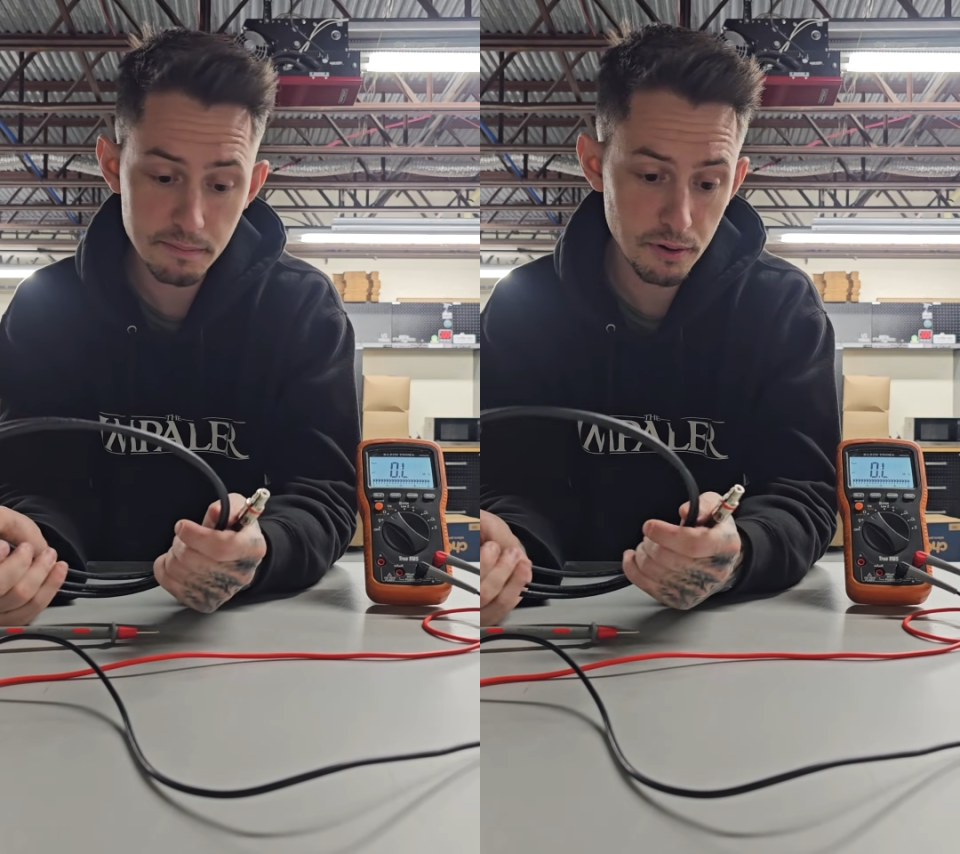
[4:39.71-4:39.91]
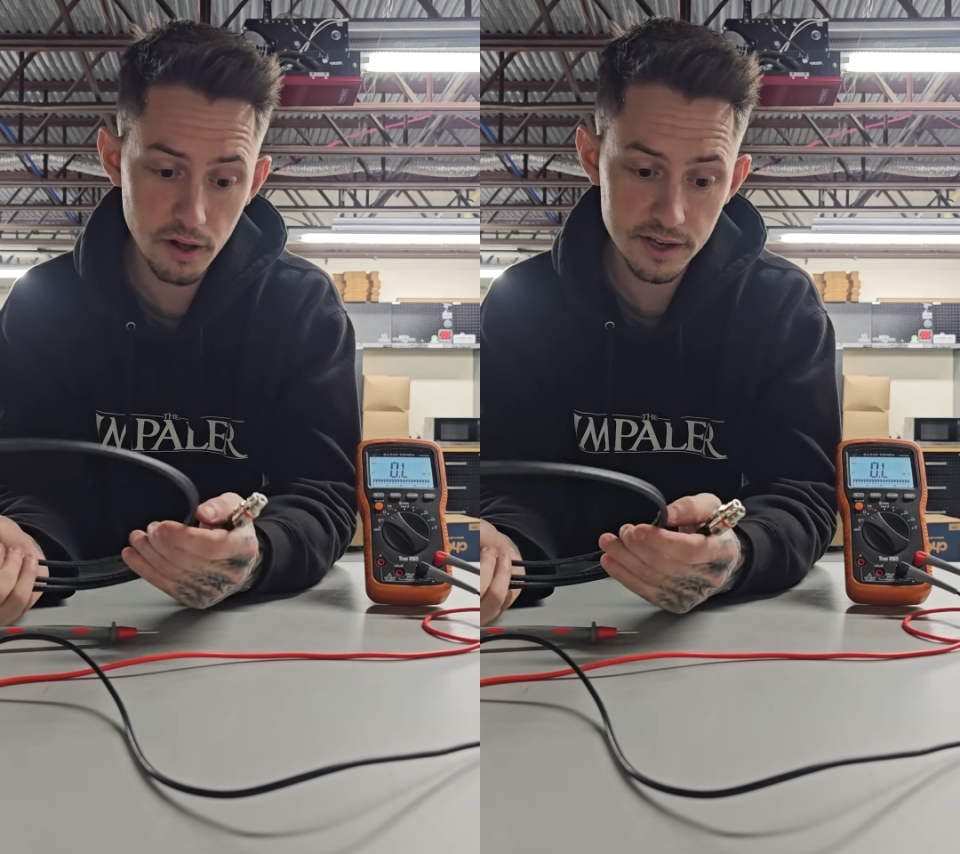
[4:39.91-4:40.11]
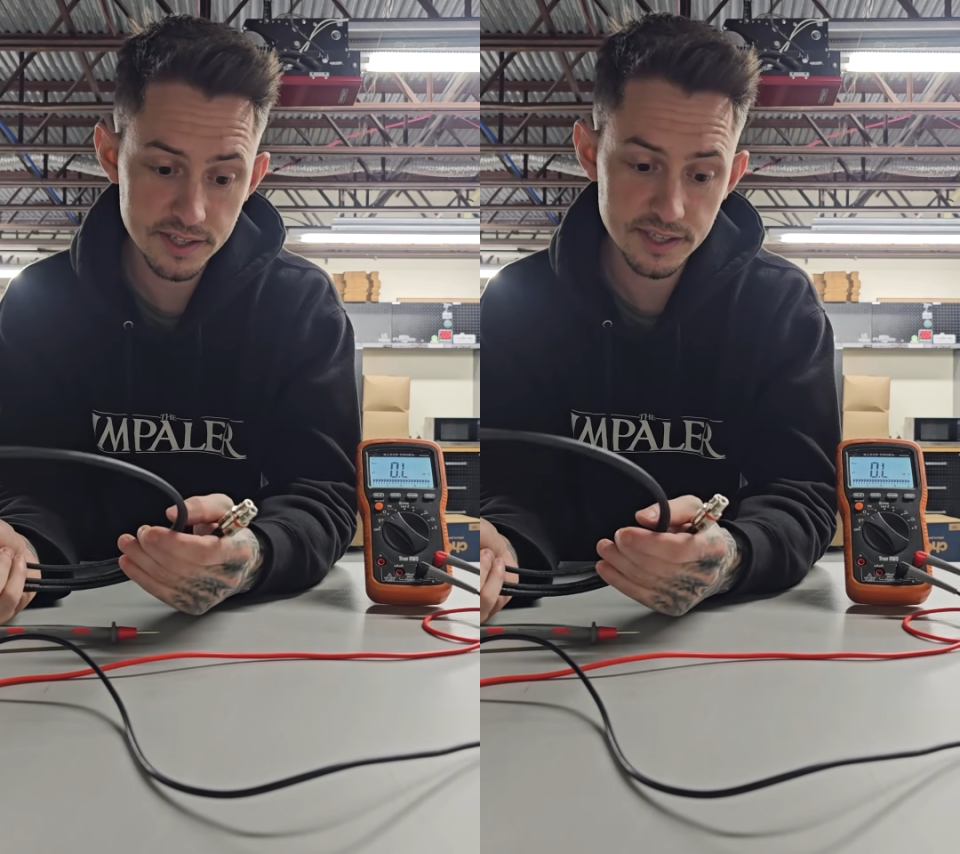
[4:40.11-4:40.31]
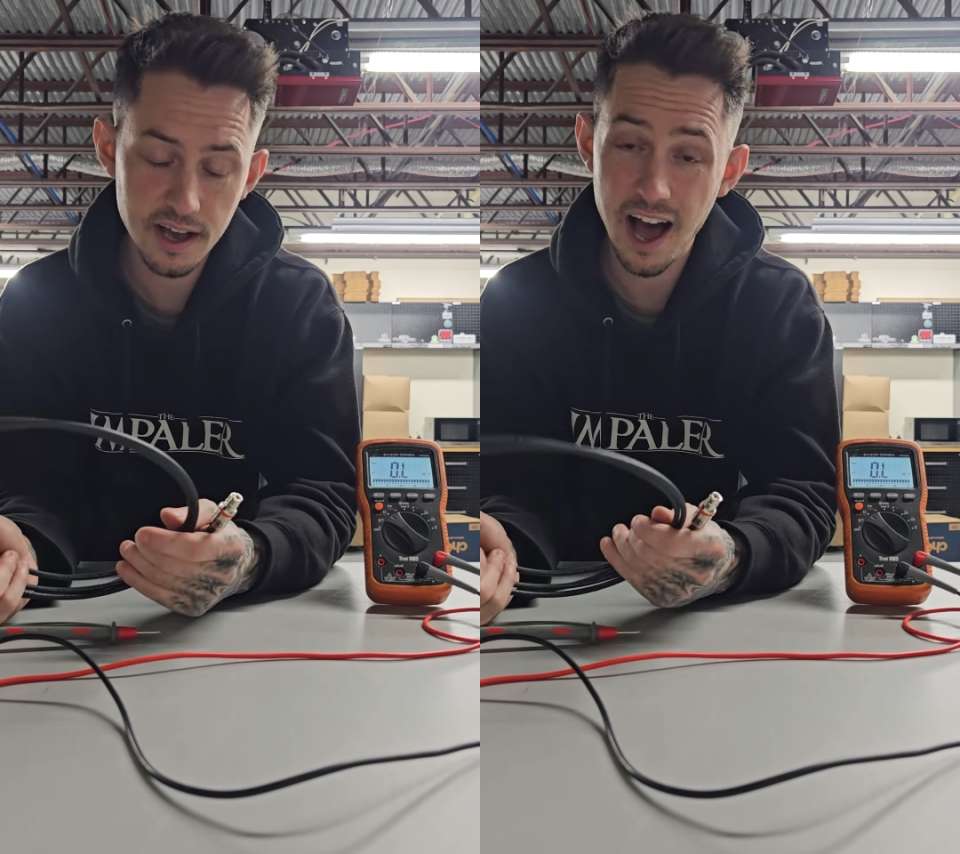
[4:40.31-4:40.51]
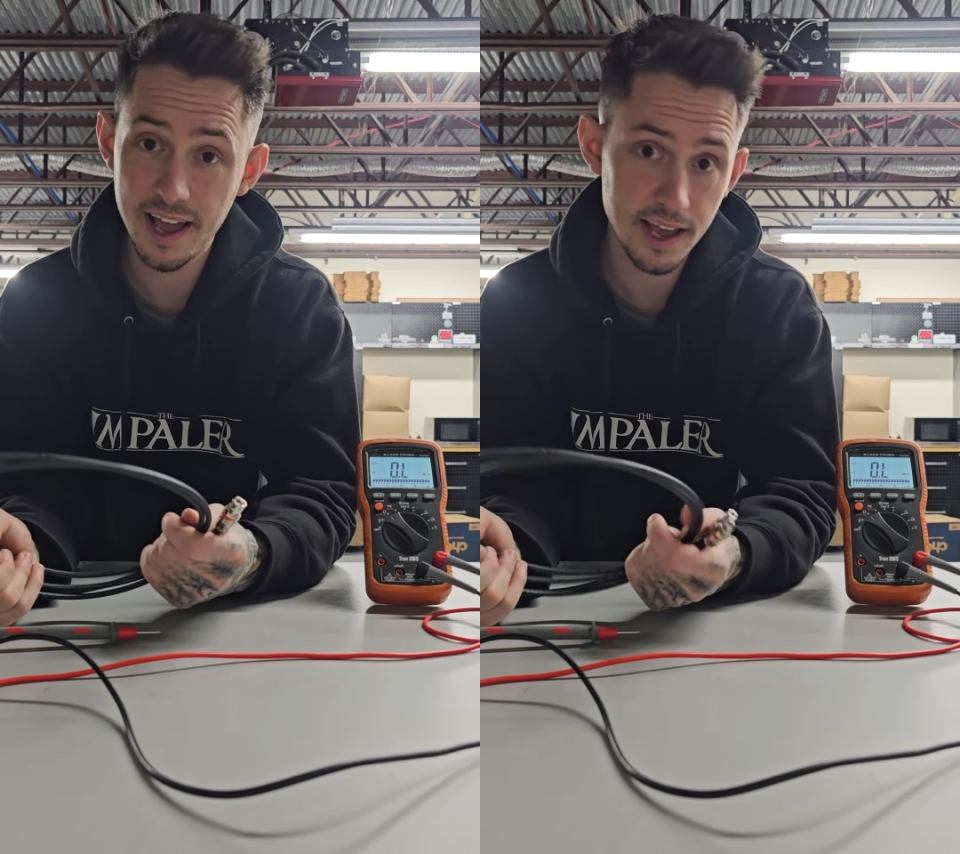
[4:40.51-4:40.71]
plus
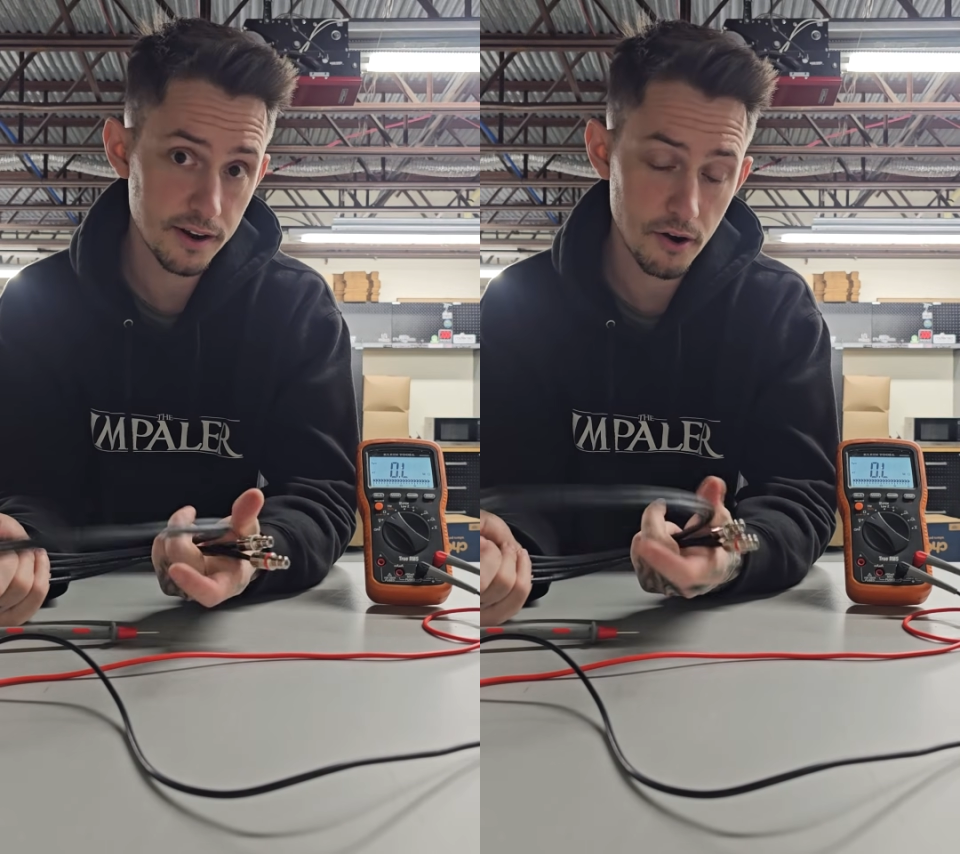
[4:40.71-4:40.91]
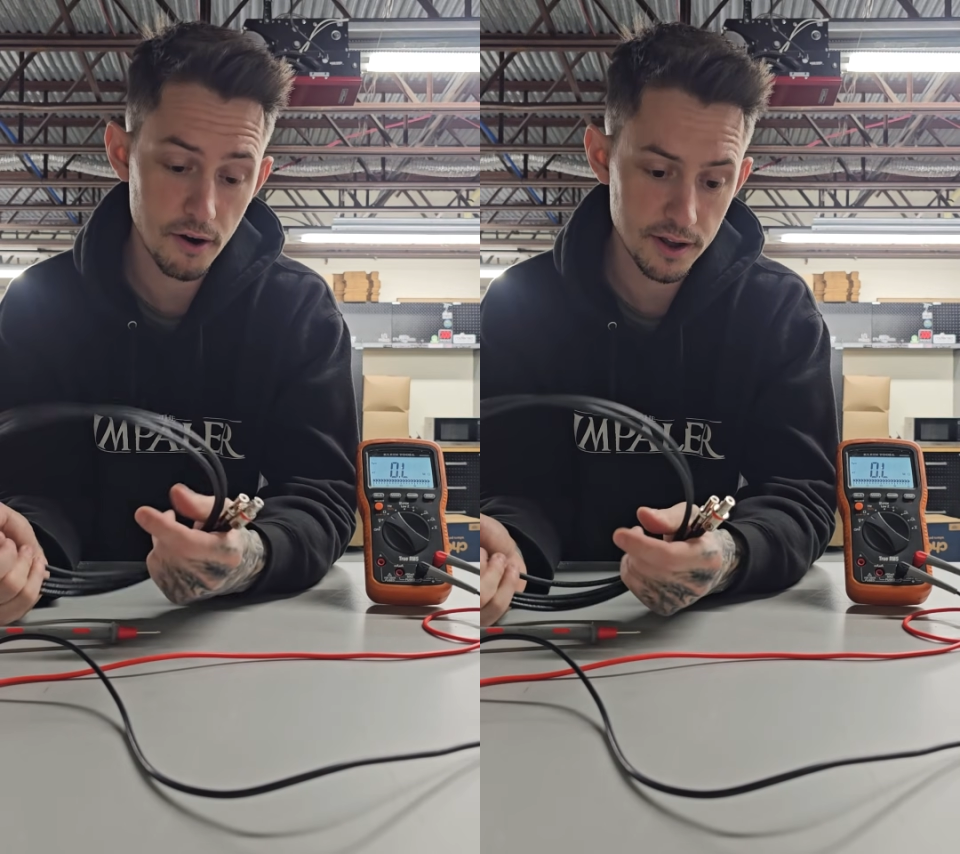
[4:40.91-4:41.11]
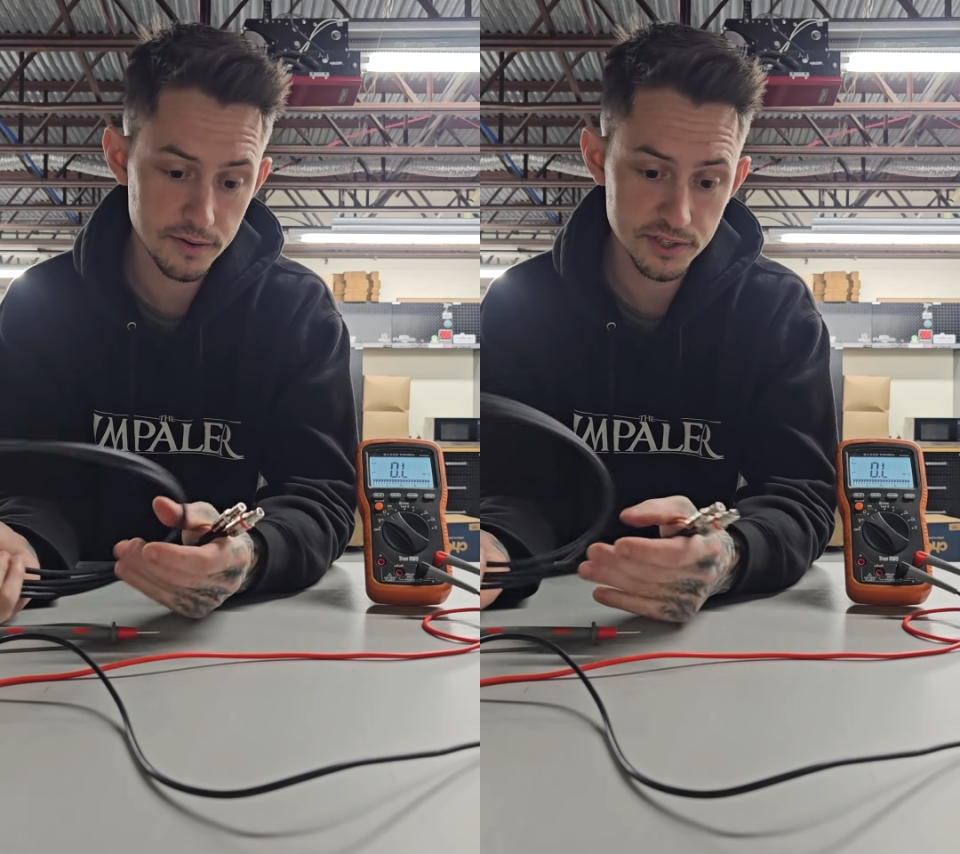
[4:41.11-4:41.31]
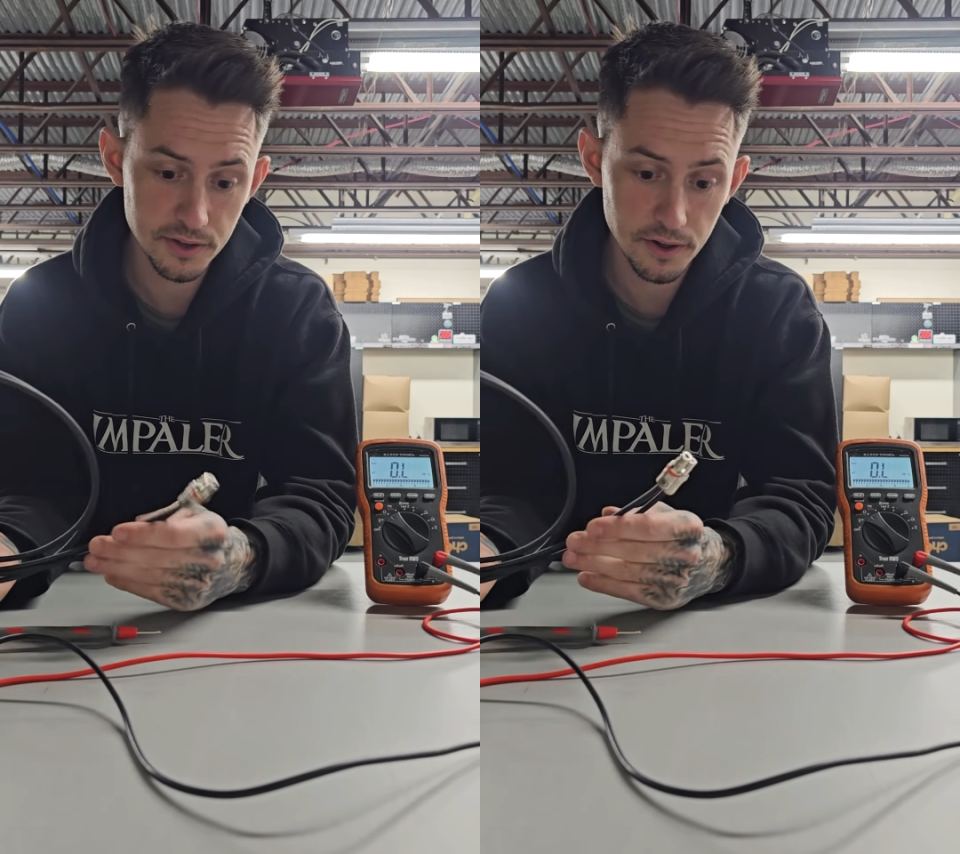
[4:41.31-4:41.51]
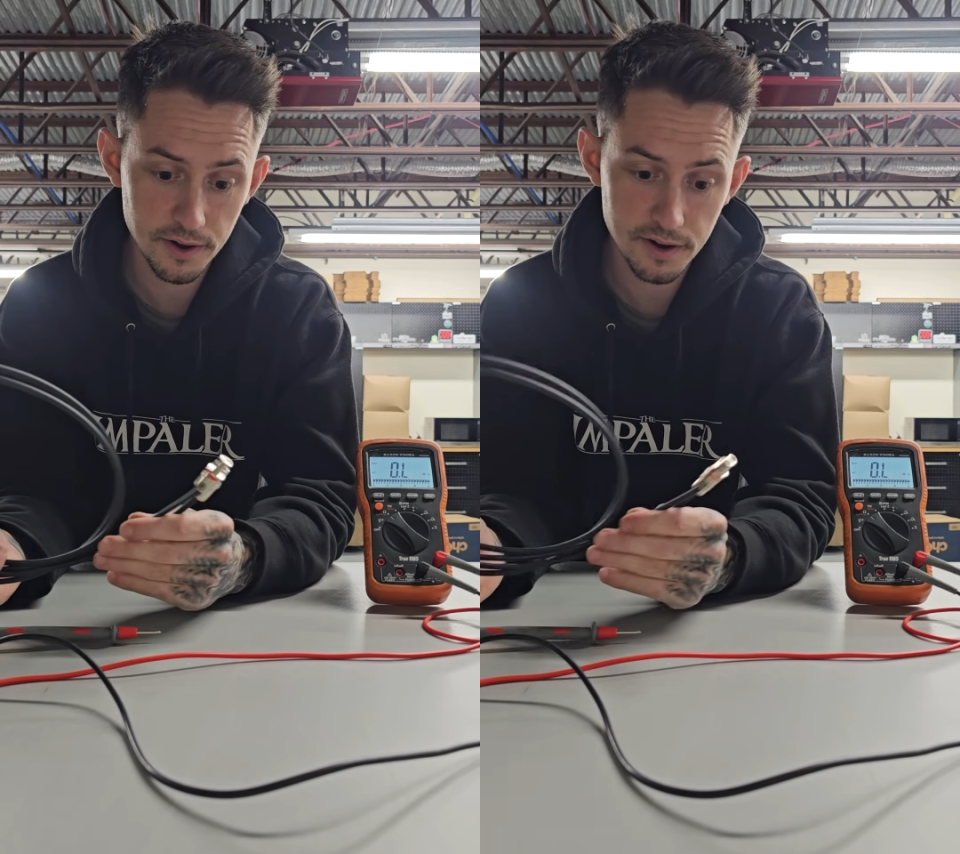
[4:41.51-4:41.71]
high-end car audio
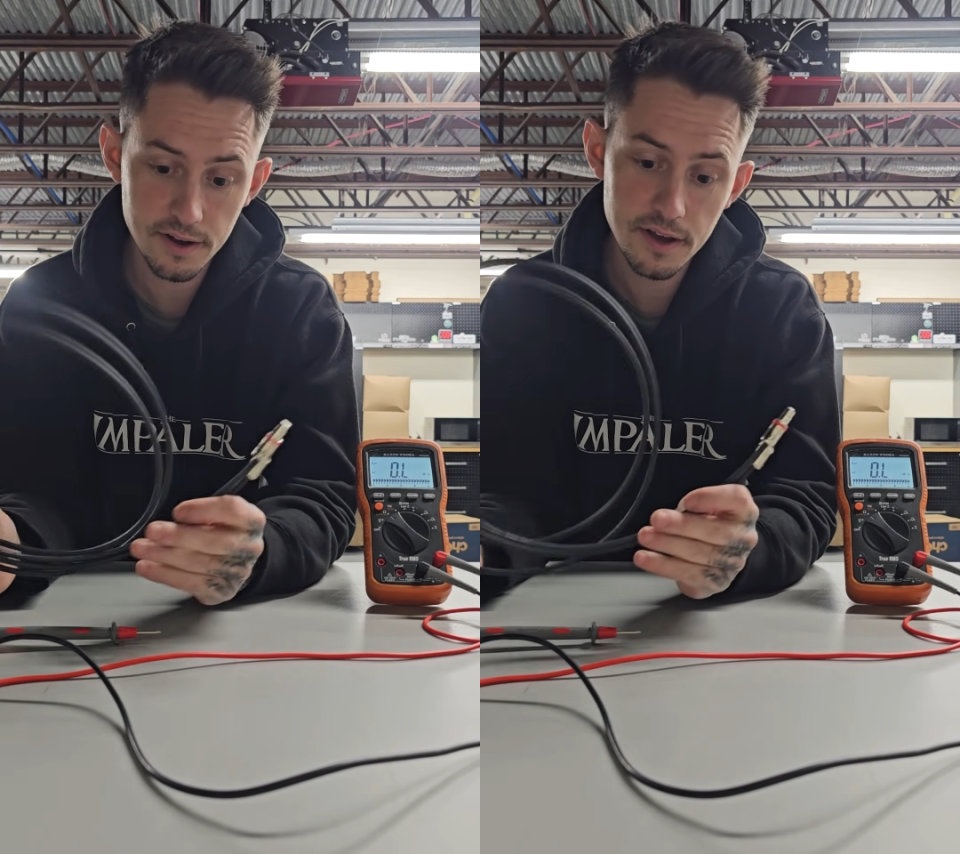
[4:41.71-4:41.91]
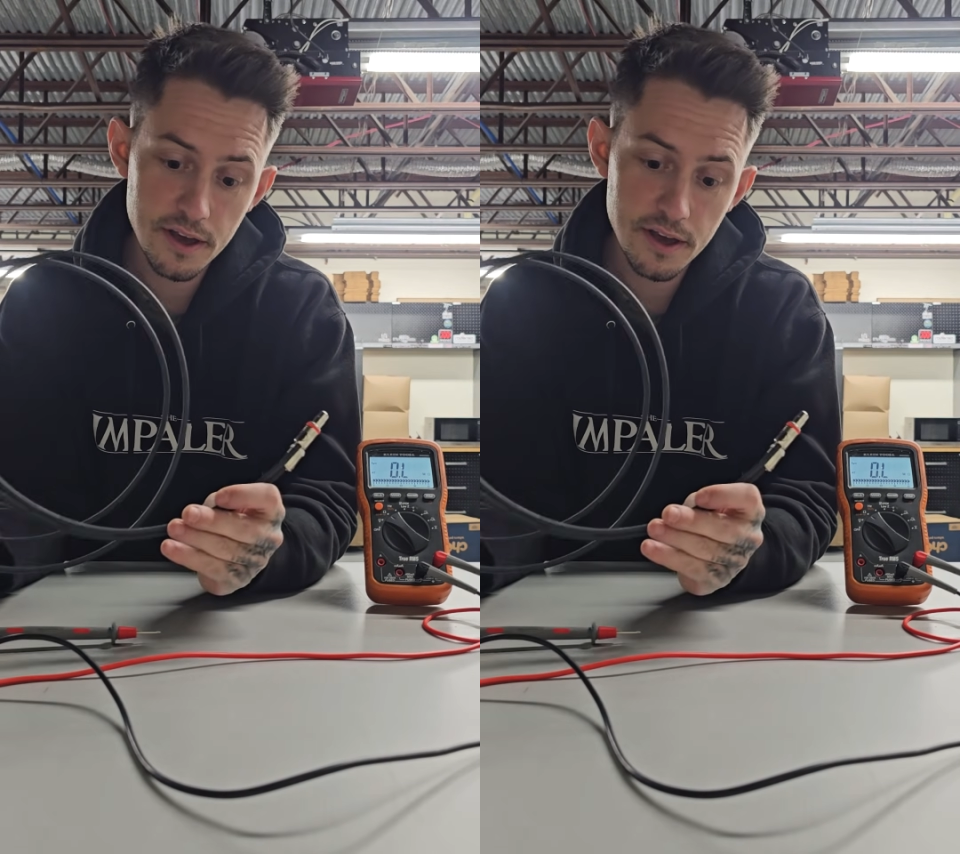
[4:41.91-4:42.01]
installer,